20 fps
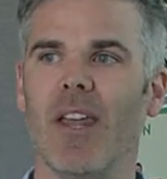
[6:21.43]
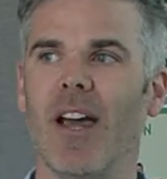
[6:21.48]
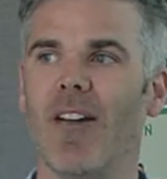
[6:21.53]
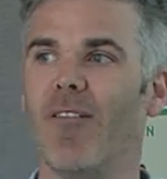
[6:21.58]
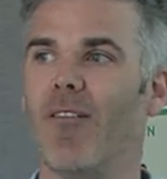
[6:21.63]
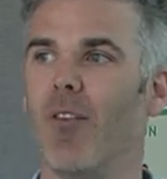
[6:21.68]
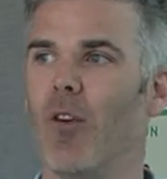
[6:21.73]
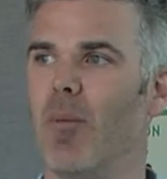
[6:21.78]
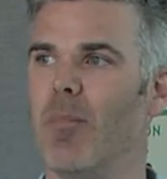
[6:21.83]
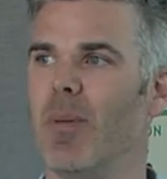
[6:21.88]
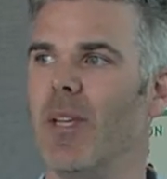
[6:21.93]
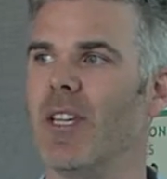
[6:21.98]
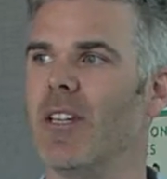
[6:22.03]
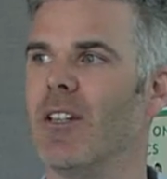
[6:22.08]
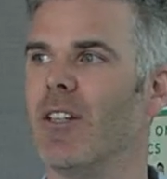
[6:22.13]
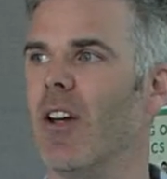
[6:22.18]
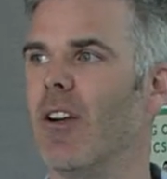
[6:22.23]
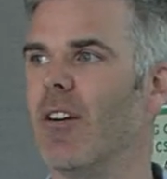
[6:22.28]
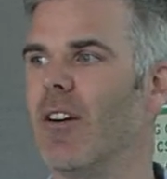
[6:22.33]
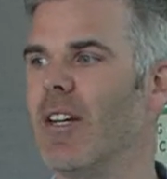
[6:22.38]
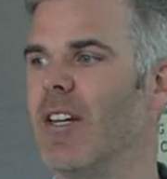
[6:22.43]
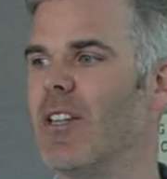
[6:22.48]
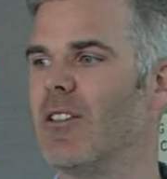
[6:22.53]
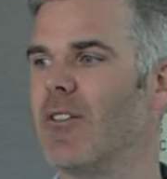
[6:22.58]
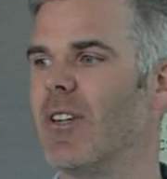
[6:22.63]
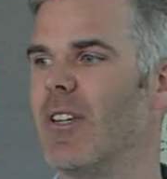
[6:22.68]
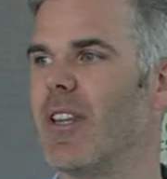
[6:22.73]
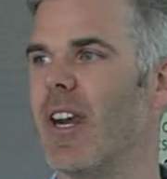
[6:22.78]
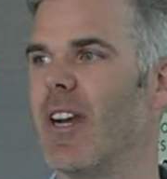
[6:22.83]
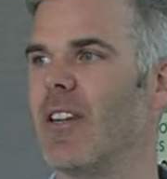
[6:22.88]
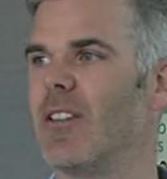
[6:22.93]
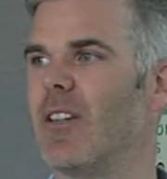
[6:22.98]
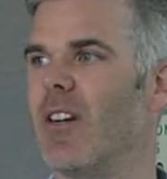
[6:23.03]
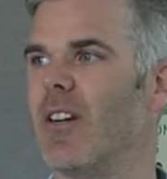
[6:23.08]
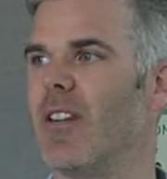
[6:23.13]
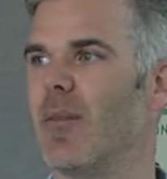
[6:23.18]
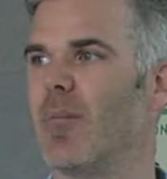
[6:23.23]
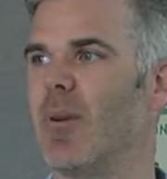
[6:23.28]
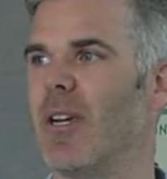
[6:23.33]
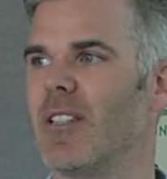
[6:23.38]
That $4 billion industry that I
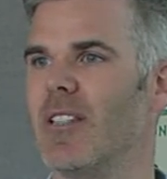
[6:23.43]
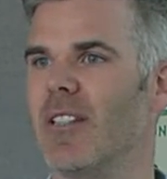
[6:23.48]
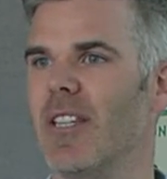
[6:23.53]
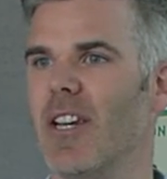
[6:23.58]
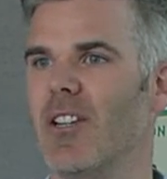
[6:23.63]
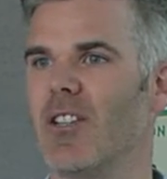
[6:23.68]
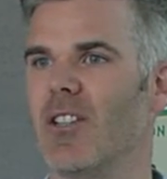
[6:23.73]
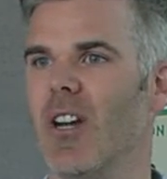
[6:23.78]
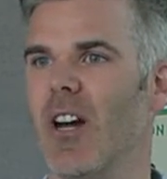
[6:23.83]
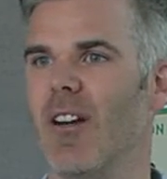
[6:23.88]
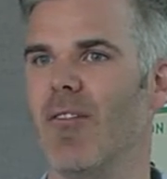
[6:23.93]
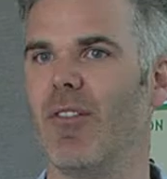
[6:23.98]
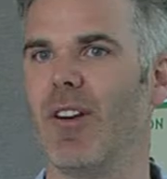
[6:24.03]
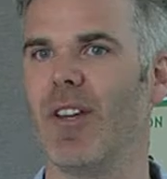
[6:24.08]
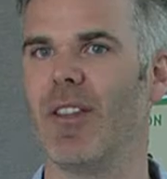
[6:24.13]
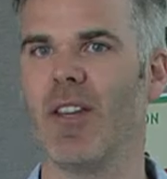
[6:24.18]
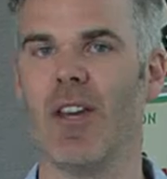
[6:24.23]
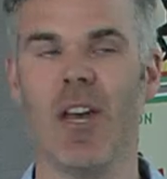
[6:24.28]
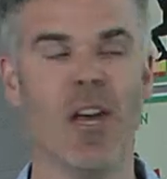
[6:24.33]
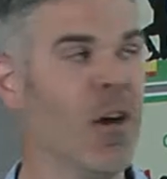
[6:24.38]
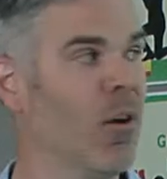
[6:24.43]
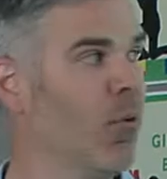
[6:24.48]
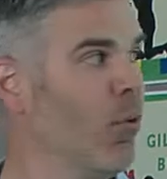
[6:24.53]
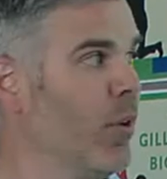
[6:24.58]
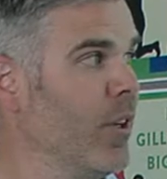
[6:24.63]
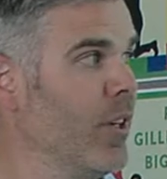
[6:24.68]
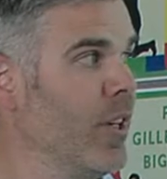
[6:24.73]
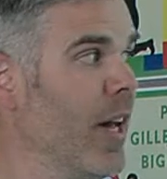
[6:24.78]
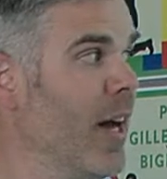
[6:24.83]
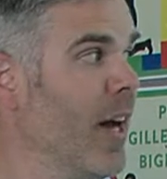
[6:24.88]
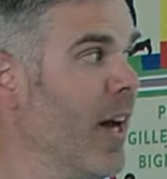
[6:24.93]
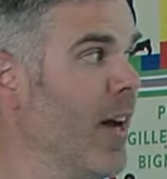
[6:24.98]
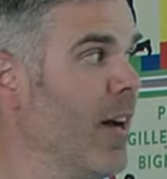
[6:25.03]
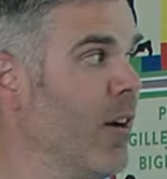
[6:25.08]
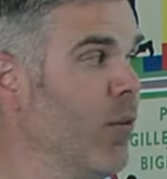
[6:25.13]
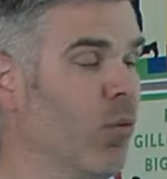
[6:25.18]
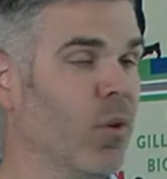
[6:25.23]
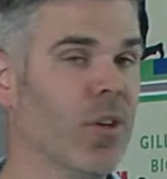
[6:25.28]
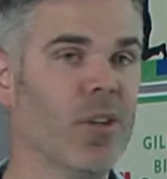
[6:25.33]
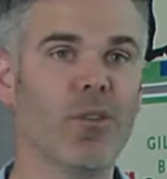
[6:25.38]
started the presentation off with
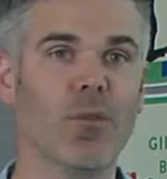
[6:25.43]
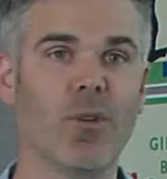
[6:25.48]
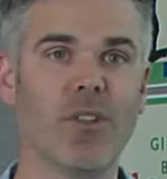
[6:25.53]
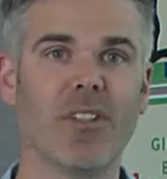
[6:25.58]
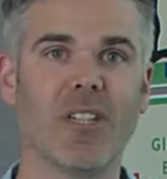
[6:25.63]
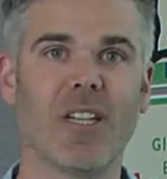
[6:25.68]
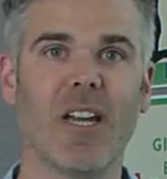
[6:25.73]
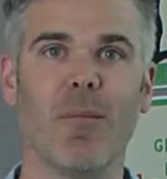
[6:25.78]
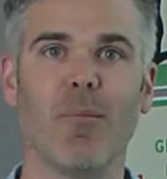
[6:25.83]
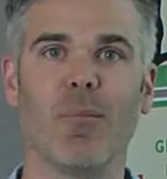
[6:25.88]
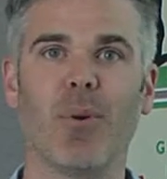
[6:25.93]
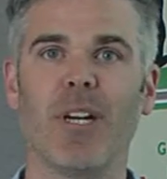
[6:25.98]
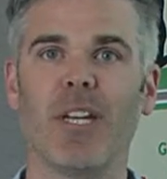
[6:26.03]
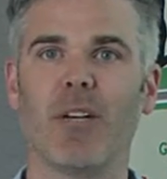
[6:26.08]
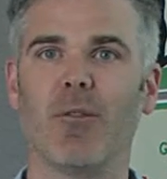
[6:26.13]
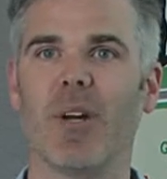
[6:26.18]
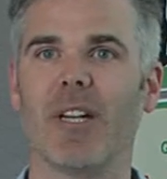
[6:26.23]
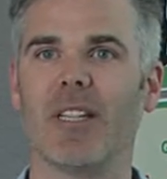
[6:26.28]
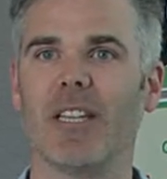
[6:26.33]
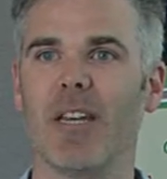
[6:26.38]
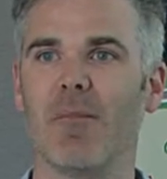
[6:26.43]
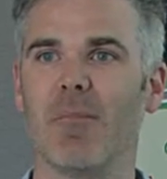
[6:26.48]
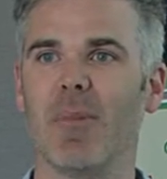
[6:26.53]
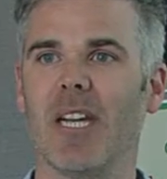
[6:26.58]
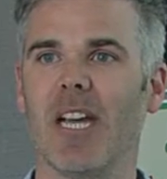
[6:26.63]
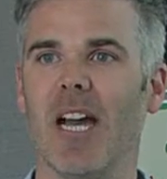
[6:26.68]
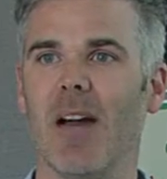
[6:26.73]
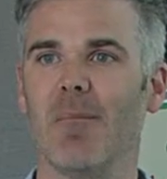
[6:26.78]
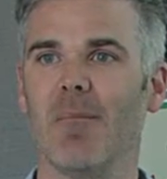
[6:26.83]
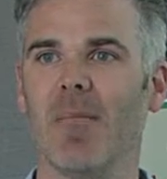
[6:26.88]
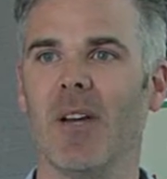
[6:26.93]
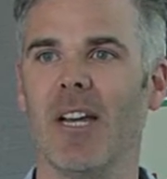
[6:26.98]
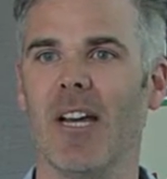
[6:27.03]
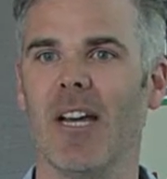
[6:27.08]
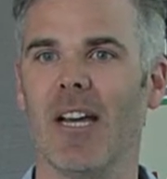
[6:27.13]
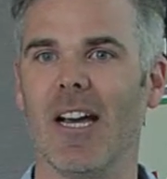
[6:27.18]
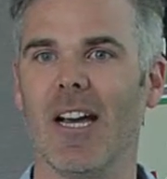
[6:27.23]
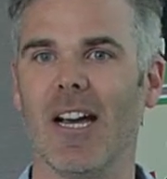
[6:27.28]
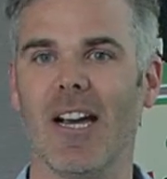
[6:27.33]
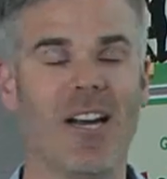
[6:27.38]
would succumb pretty quickly and become
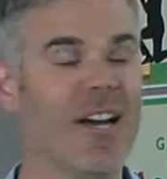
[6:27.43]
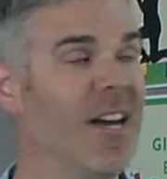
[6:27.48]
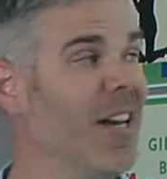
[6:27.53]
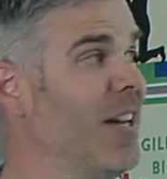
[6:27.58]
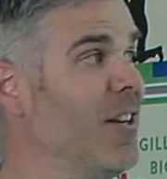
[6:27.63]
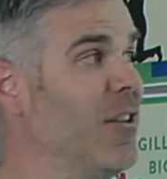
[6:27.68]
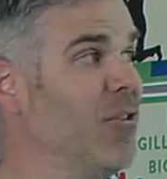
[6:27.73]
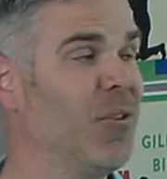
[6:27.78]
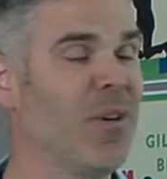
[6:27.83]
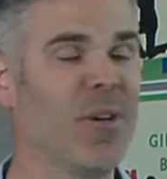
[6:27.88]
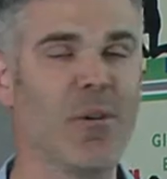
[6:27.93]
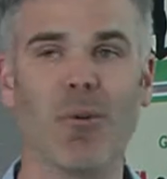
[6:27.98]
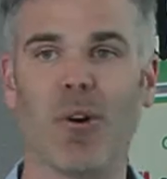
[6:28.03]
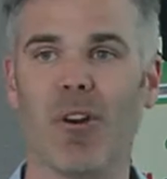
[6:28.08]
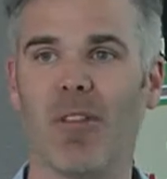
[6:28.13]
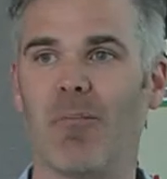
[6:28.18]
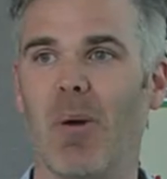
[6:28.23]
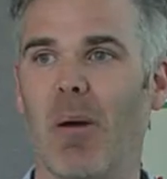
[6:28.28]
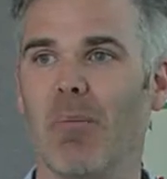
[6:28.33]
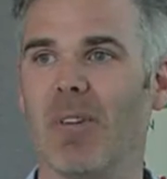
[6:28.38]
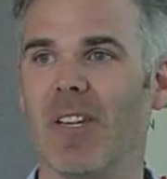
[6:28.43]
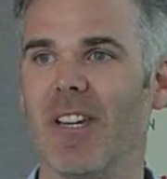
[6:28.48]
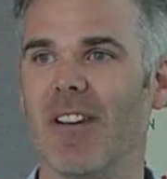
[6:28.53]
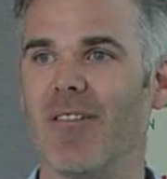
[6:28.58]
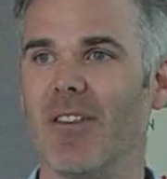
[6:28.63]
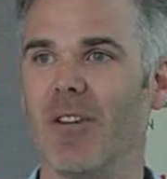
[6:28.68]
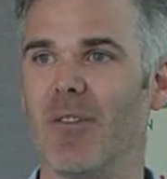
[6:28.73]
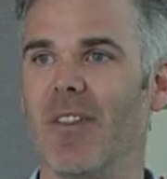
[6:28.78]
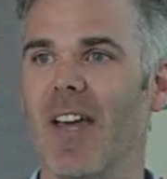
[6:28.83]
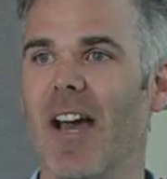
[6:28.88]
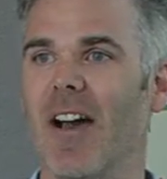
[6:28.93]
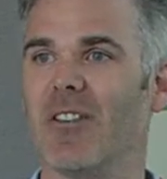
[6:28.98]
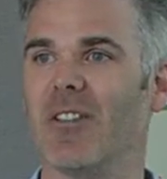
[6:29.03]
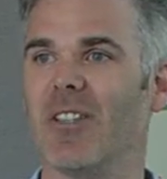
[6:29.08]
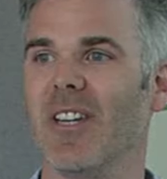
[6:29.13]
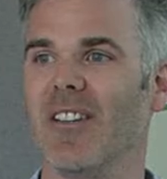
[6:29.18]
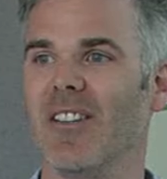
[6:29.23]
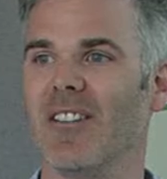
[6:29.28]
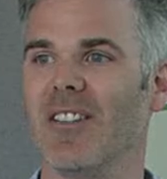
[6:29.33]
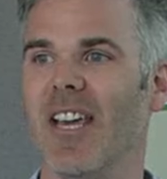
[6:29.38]
an industry worth probably a few
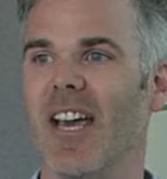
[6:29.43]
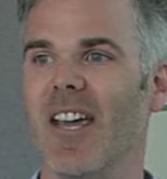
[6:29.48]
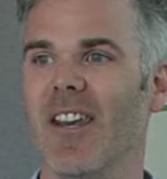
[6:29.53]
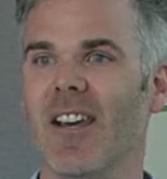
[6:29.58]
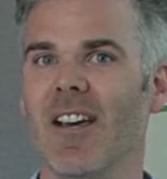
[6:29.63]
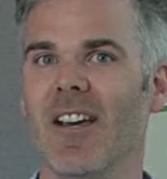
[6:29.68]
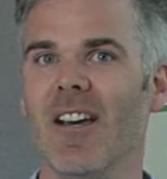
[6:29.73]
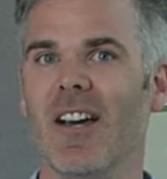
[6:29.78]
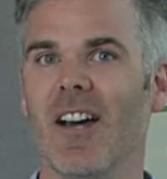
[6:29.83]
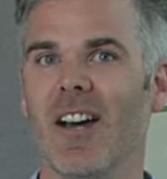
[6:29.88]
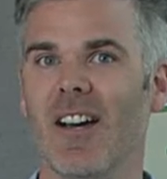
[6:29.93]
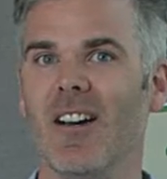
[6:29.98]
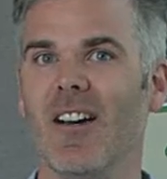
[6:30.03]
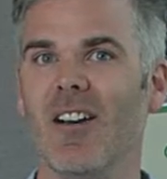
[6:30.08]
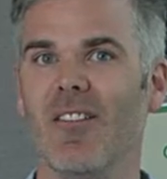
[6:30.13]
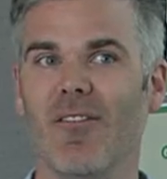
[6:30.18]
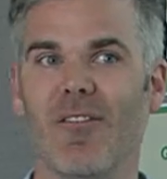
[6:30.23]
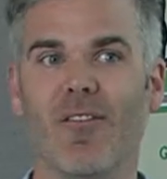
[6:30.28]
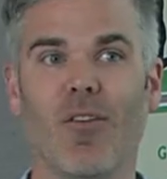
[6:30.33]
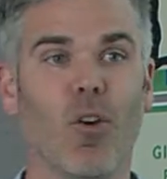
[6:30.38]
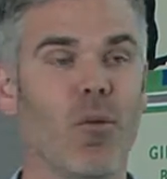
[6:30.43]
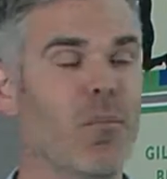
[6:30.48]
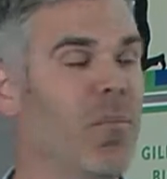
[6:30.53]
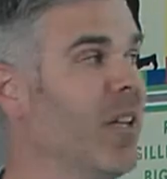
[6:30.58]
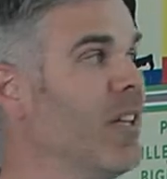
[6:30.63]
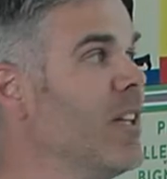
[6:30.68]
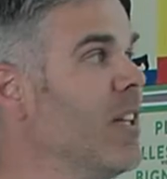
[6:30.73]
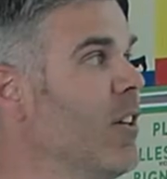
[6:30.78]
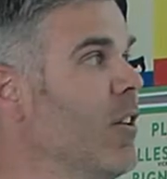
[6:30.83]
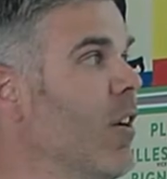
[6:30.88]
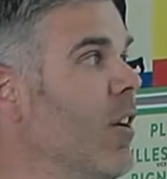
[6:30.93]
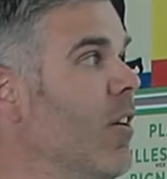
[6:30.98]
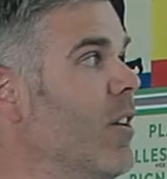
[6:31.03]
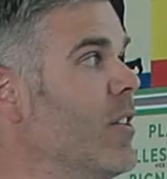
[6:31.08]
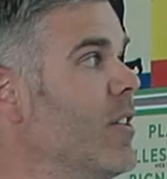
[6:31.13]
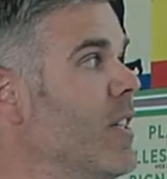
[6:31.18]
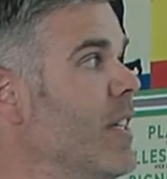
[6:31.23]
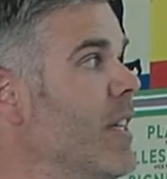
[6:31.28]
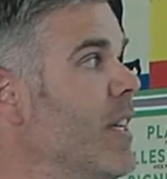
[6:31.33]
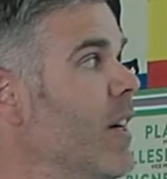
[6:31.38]
thousand instead of $4 billion
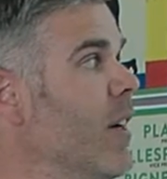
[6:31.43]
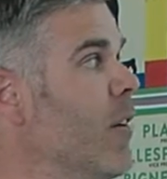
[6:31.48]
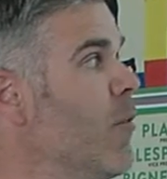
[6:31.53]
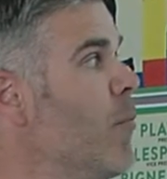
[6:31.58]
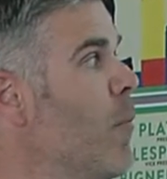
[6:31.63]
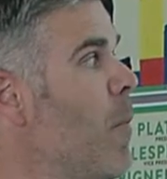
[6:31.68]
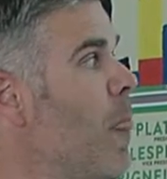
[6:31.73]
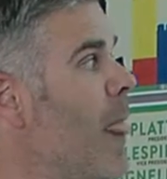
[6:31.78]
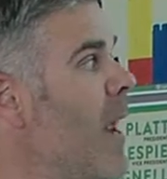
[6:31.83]
a year.